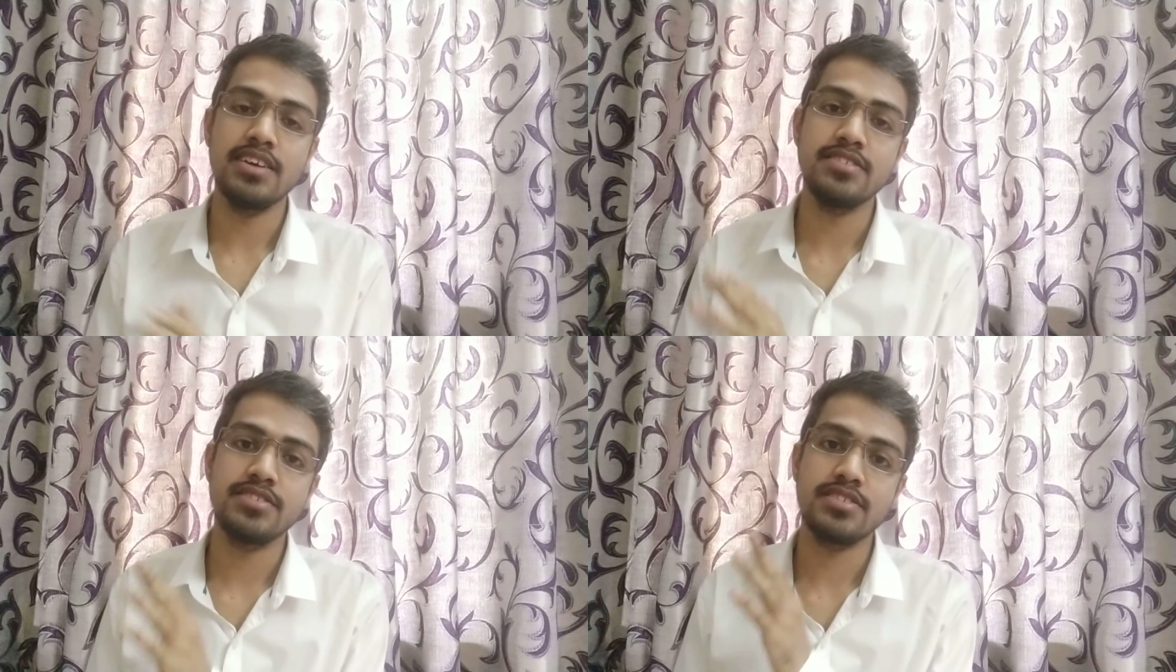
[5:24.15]

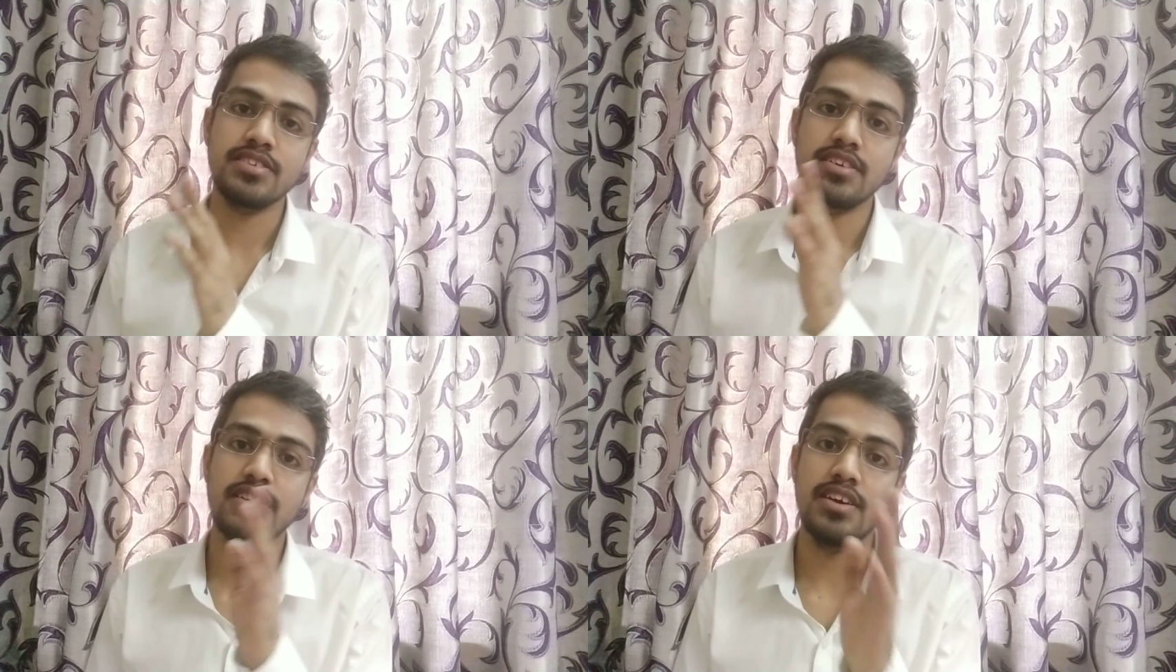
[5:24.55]

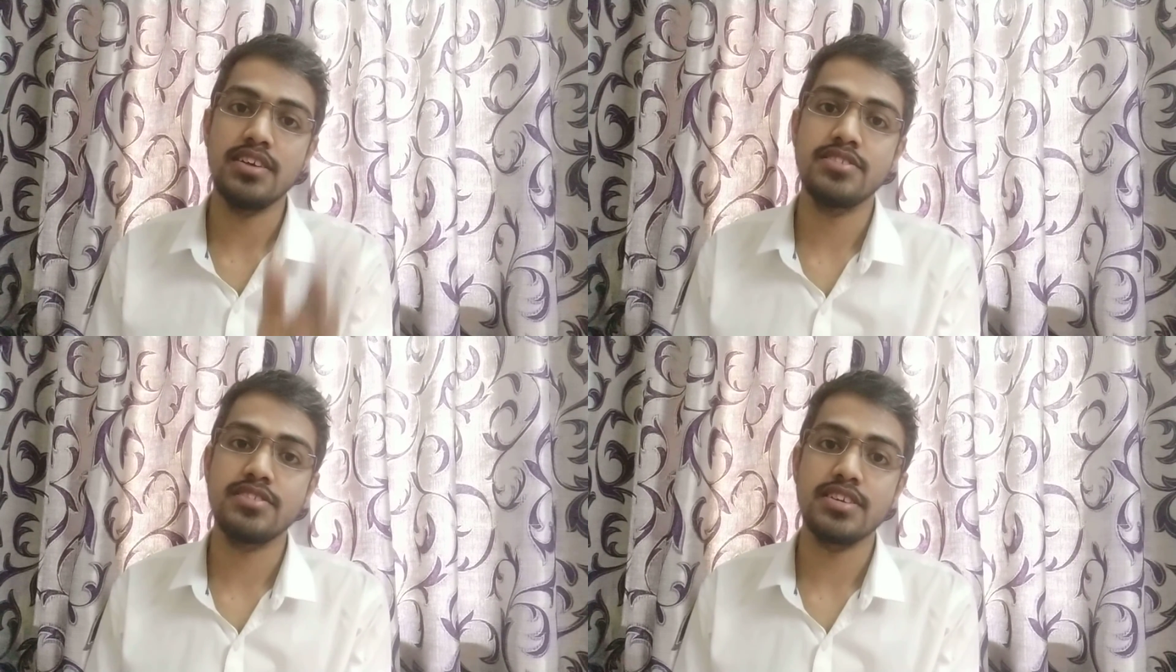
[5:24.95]

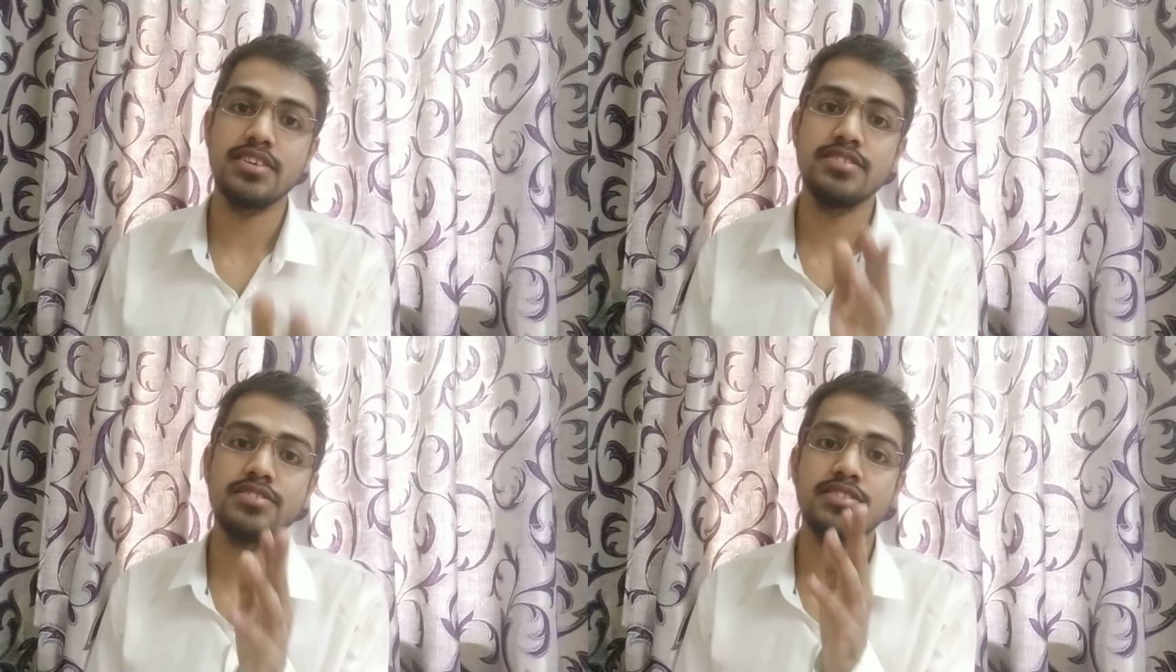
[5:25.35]
it
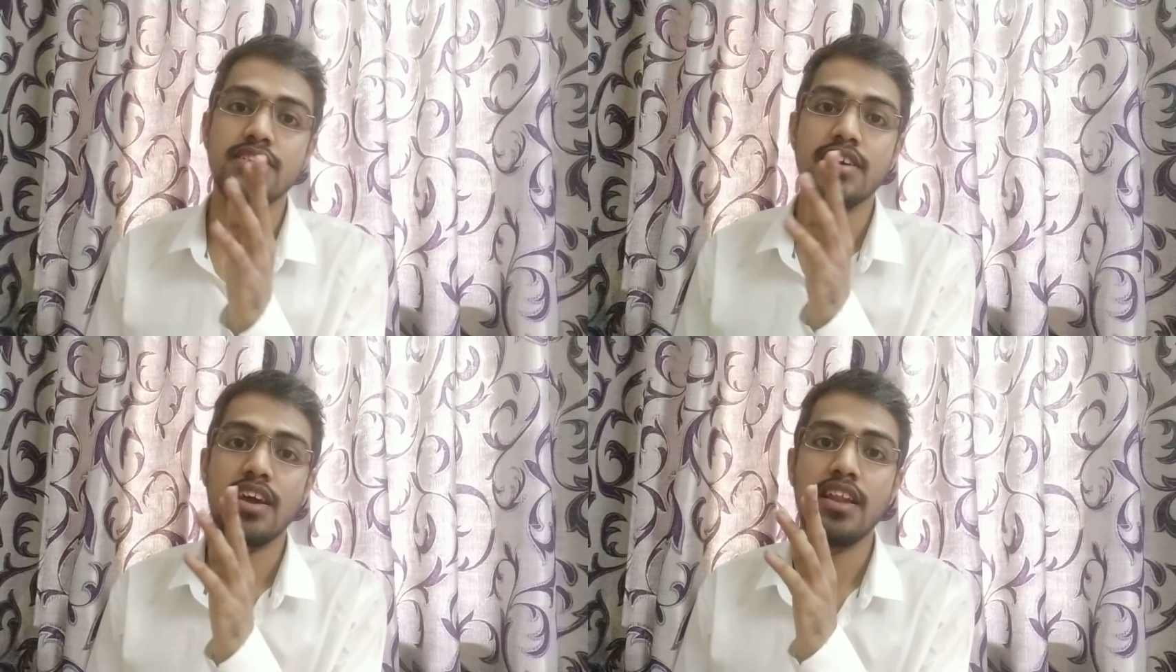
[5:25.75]
is
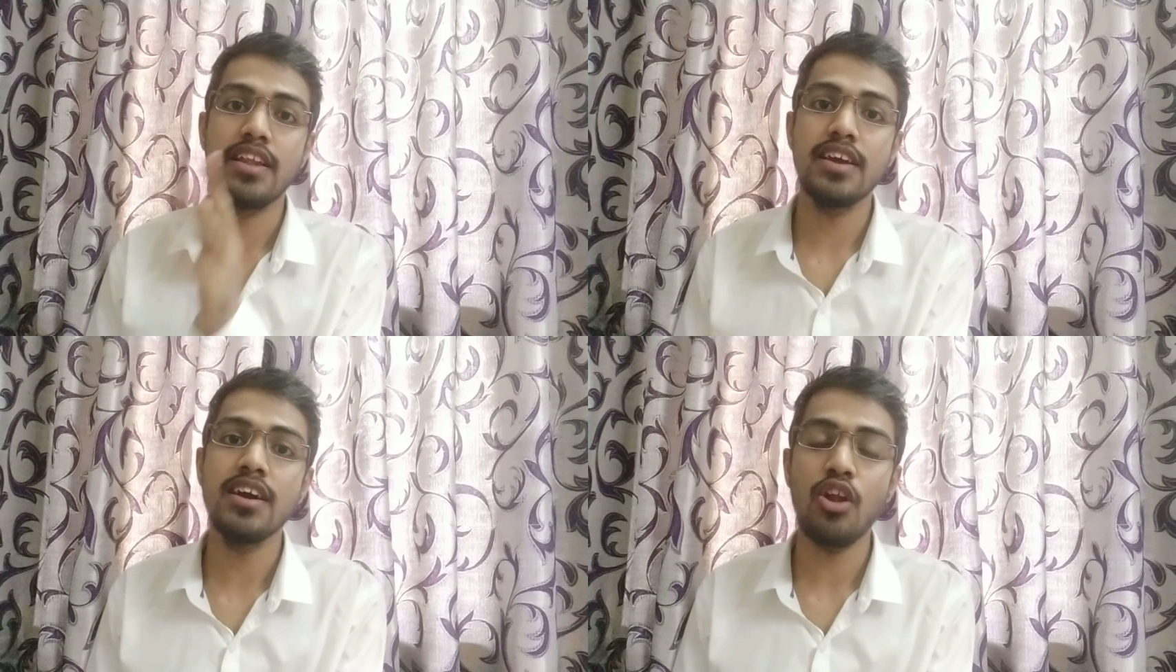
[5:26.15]
a
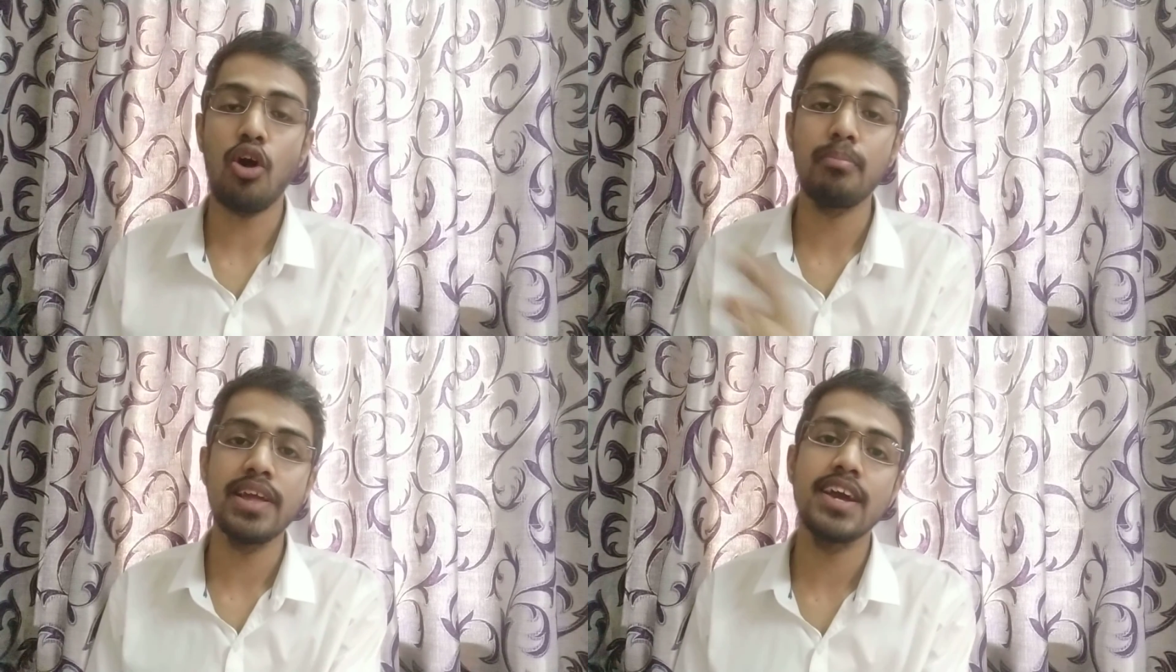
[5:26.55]
legal
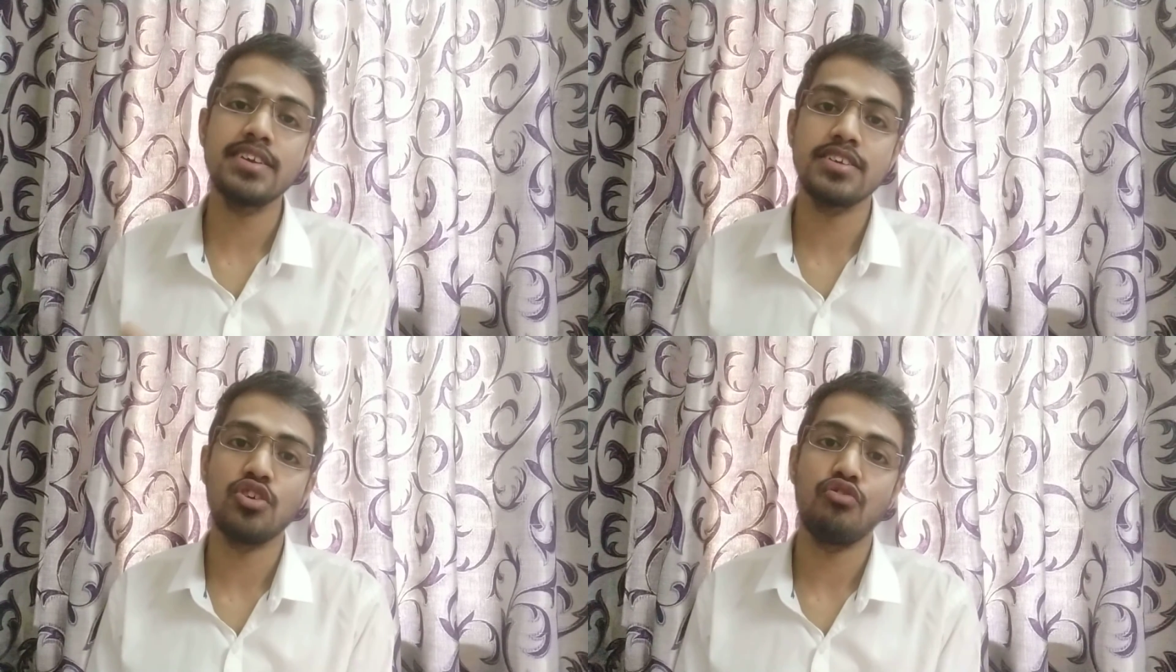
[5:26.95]

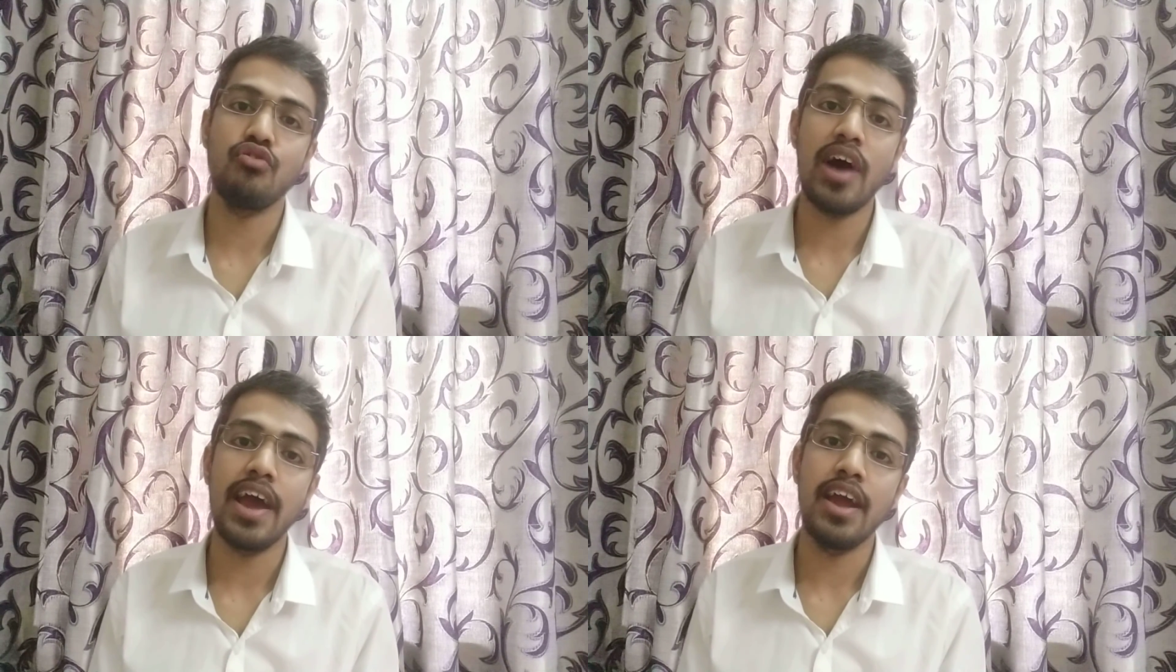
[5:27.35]
obligation of
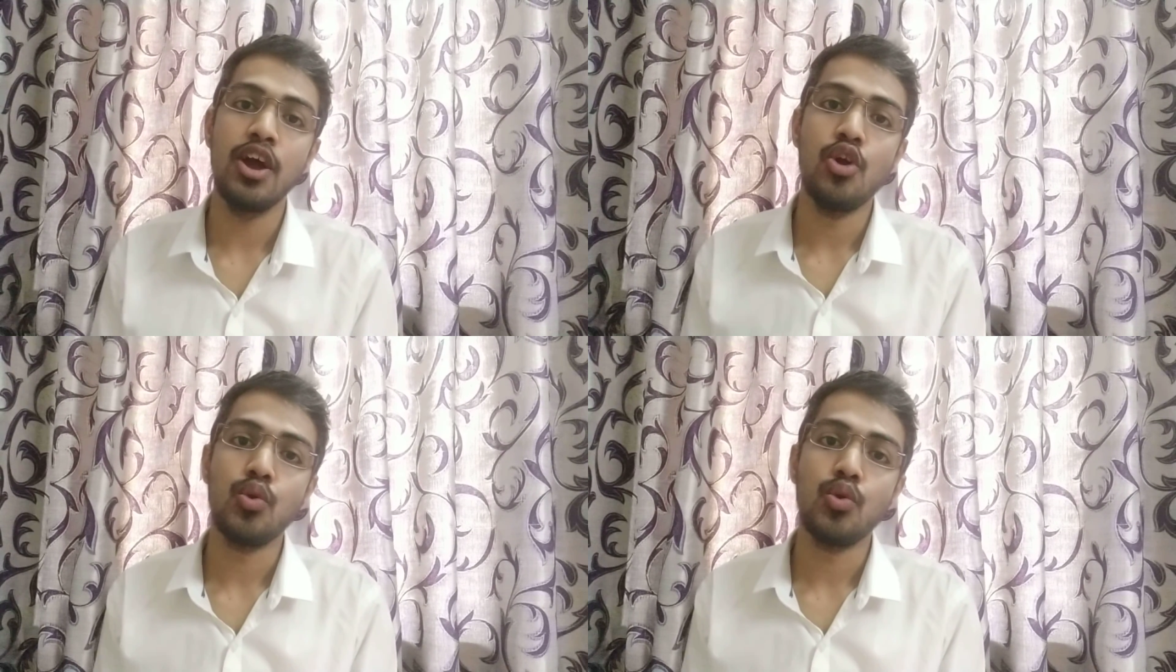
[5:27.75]
Y